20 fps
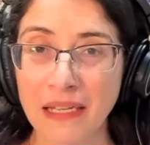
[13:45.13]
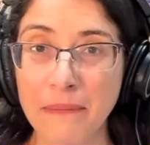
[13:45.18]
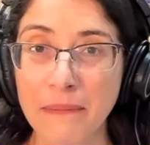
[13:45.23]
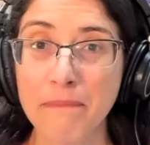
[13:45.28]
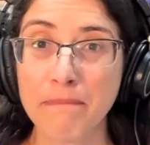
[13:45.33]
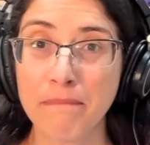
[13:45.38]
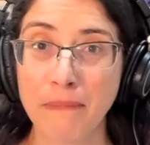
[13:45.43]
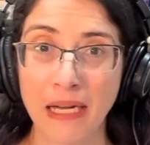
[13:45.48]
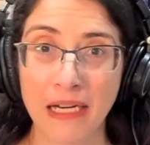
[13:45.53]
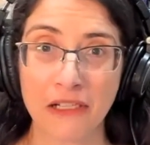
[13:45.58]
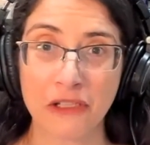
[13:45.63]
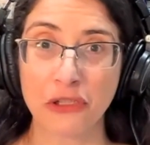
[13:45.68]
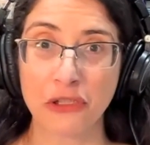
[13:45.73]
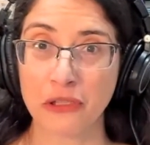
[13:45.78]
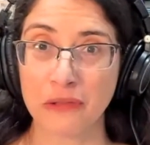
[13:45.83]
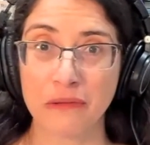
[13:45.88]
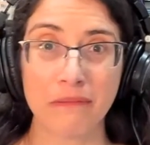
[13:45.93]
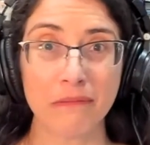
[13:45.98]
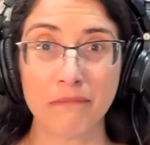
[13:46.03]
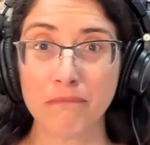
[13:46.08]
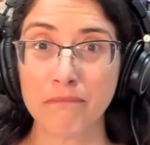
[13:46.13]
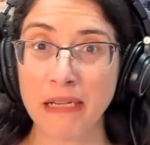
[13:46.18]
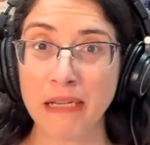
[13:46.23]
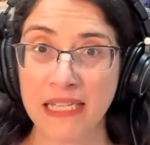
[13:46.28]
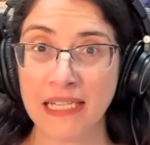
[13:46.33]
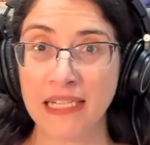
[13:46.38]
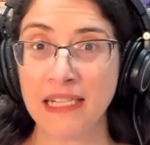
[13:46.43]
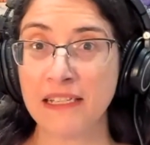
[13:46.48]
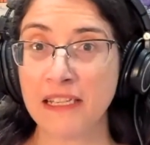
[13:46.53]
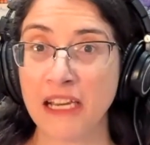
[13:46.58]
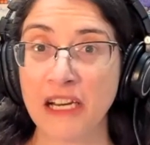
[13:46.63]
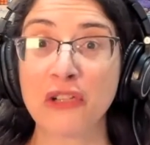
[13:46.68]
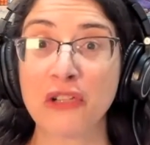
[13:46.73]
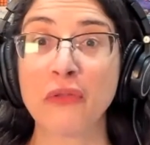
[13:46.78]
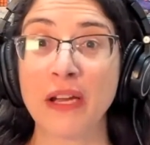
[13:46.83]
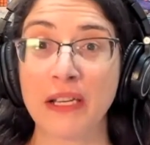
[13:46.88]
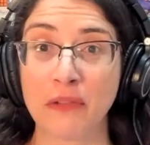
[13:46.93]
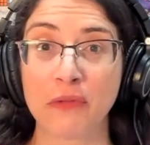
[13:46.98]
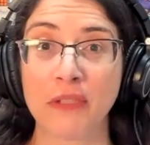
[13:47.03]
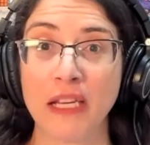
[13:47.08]
much, basically they're
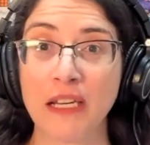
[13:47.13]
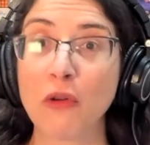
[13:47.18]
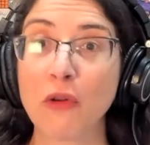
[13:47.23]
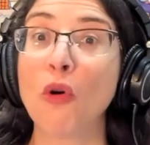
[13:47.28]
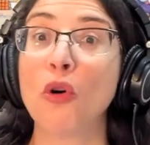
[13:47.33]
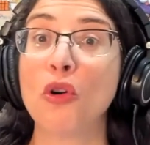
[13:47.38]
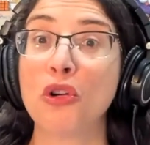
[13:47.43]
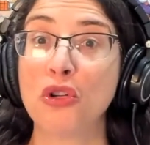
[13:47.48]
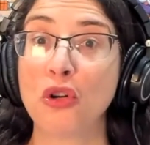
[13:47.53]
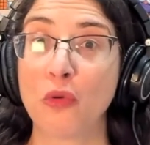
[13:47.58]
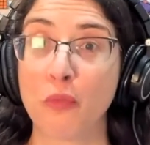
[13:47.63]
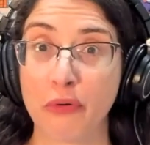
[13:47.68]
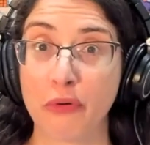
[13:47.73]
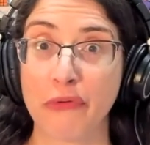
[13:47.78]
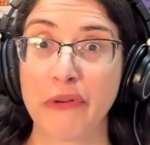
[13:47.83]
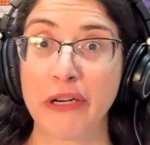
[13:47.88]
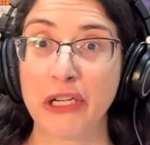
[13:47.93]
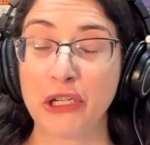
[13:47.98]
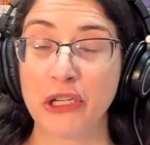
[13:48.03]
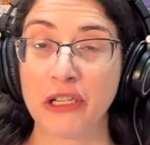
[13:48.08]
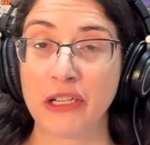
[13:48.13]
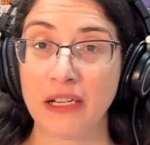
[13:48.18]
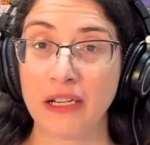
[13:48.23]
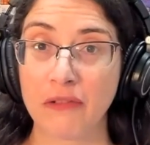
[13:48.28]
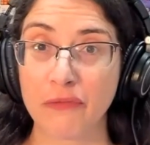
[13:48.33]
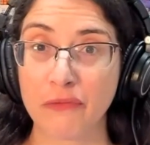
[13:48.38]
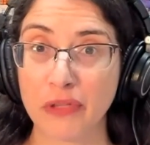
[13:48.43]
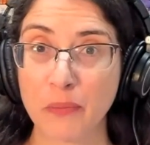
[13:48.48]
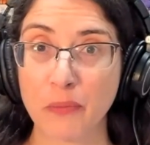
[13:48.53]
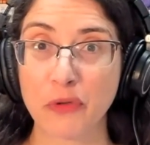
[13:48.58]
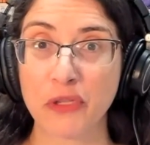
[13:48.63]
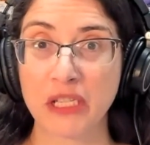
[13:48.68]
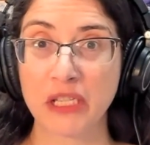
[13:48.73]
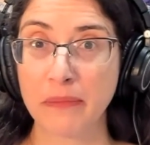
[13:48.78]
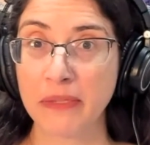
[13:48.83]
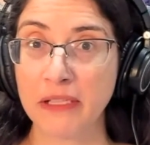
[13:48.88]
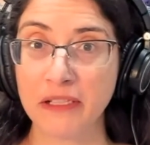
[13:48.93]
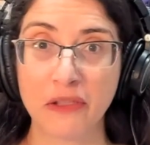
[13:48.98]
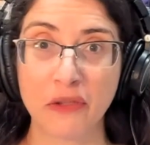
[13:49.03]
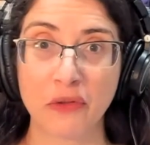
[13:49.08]
trying to take all the operational
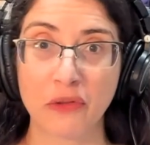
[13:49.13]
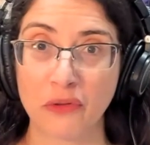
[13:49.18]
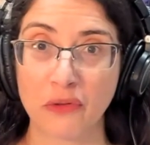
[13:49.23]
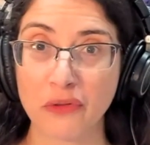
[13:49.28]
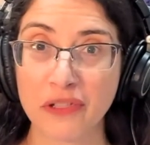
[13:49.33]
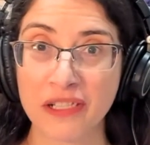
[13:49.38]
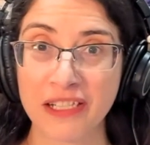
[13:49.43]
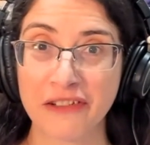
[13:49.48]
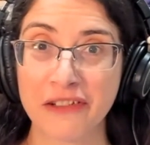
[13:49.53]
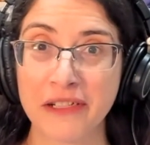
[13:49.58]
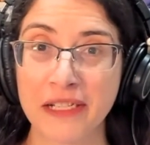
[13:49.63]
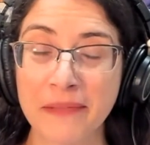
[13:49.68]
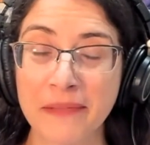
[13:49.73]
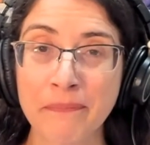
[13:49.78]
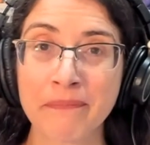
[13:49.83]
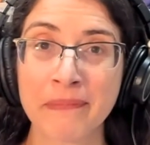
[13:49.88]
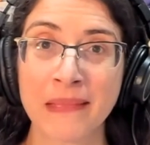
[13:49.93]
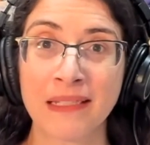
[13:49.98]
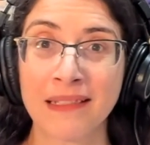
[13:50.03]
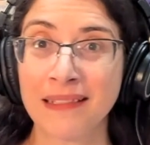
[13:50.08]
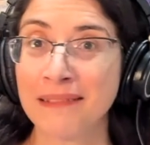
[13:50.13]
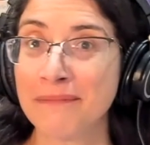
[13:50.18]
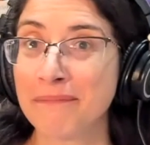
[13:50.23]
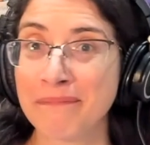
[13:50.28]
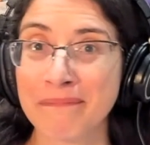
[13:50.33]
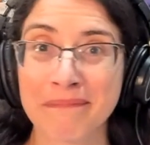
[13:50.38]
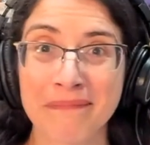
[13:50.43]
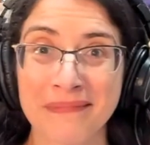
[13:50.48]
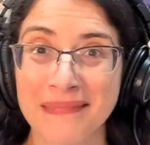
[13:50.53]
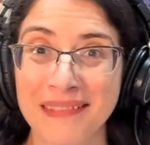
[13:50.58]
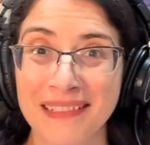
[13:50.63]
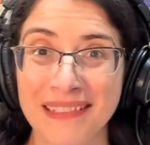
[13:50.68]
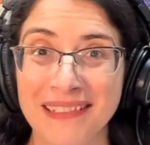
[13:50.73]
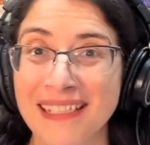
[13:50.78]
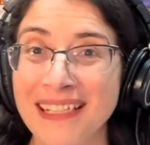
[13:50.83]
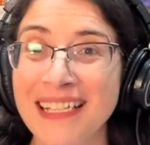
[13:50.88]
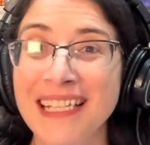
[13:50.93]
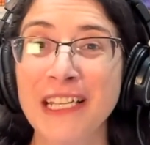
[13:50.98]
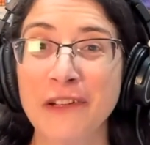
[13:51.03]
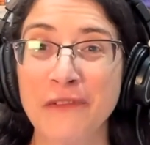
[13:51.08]
responsibility on concerns.
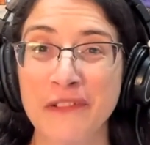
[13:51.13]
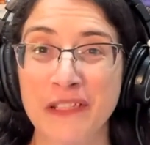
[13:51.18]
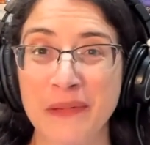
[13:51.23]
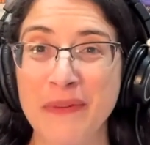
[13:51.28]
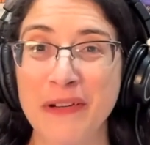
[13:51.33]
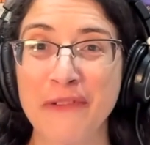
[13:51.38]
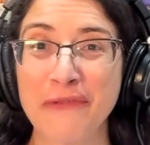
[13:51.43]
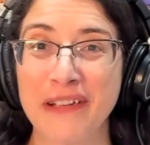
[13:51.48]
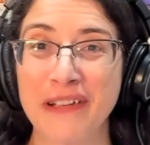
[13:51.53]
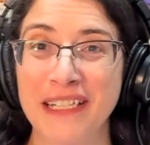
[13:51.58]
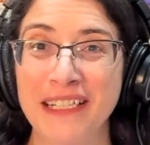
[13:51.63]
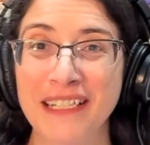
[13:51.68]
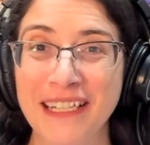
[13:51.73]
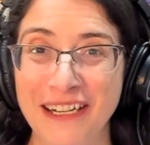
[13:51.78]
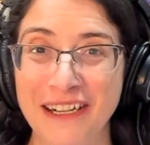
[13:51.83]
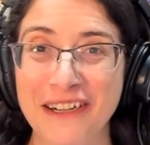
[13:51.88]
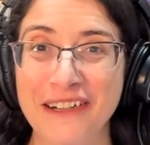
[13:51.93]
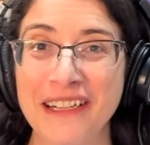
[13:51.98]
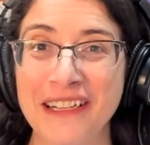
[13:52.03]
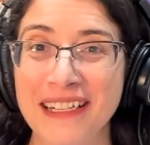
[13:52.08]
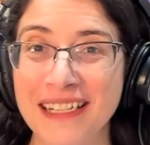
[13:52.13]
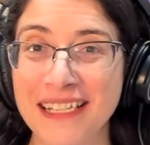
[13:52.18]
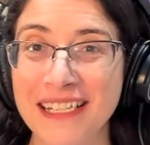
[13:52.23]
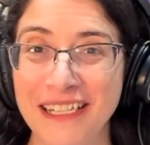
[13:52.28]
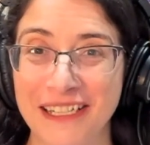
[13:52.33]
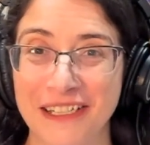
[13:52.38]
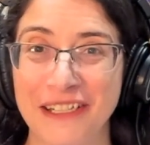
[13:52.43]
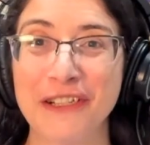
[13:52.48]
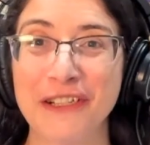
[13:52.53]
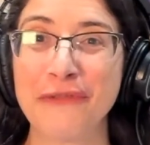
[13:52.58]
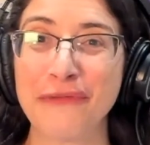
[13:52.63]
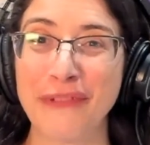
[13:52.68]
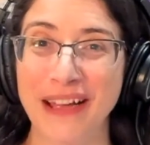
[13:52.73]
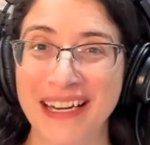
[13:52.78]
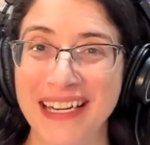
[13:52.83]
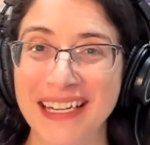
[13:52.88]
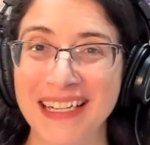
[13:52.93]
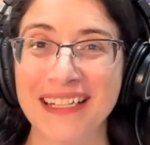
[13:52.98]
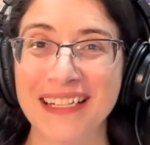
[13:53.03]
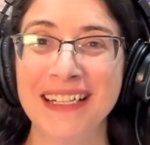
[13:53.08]
Give them a credit card and start
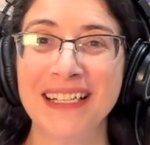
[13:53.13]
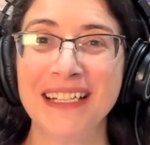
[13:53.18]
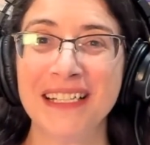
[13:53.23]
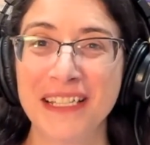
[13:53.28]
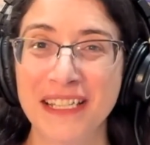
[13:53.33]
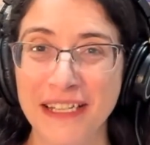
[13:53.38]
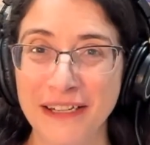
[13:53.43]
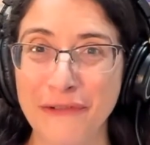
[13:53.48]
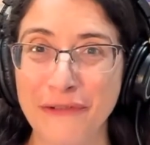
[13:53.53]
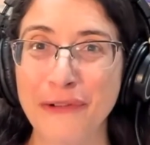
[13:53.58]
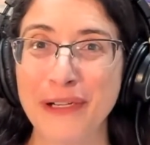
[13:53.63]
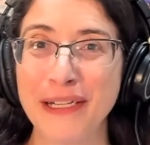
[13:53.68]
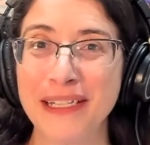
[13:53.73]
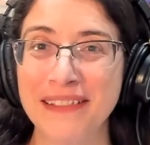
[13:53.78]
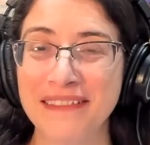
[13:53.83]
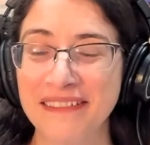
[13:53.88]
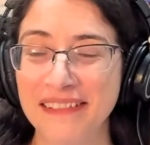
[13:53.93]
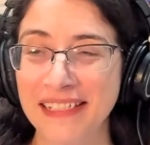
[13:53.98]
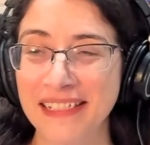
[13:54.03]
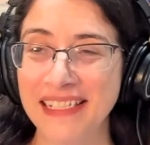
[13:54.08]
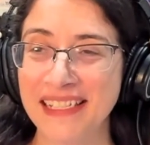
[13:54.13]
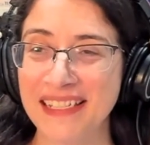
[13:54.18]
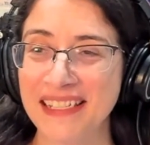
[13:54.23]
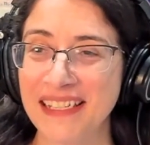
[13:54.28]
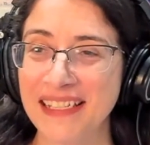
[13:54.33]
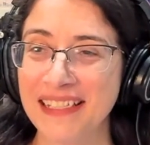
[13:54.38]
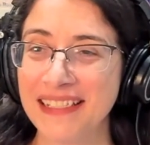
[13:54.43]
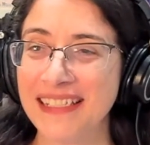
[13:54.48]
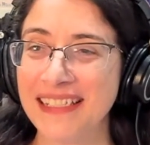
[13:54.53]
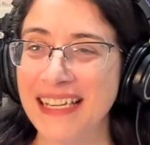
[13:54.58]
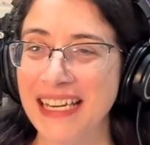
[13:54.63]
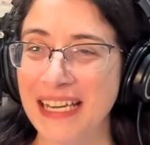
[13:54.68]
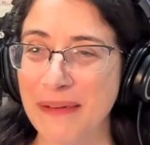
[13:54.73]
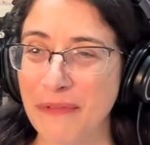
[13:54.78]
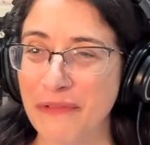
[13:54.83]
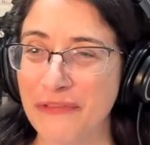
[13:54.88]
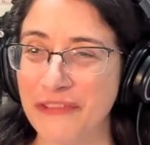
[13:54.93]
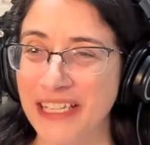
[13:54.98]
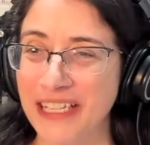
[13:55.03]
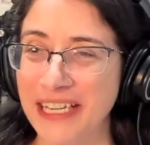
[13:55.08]
running SQL is the name
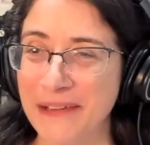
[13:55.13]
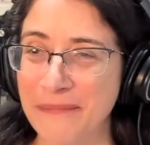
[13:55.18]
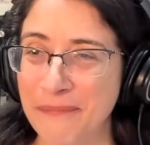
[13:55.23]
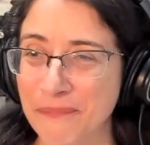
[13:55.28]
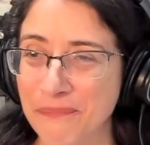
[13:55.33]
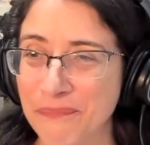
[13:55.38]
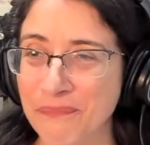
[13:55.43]
of the game.